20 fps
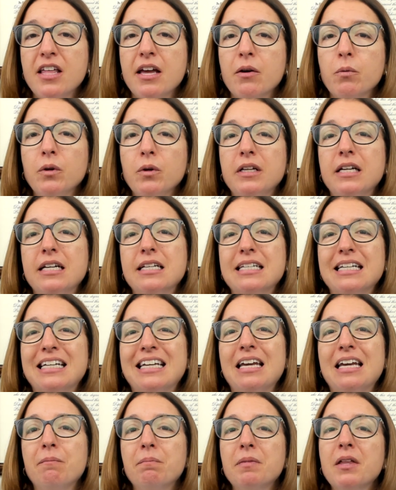they will need to
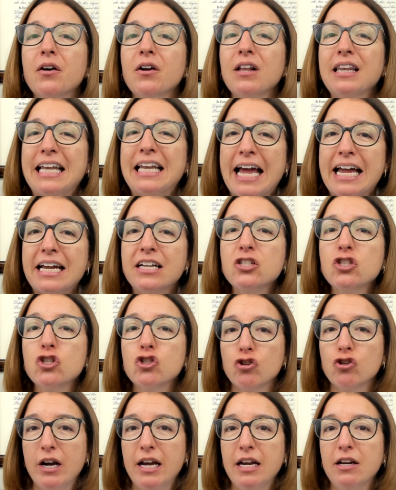keep their legs
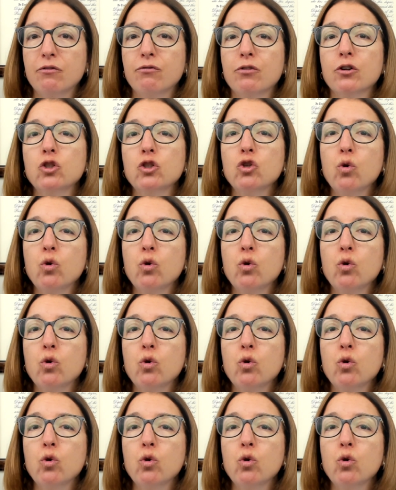straight for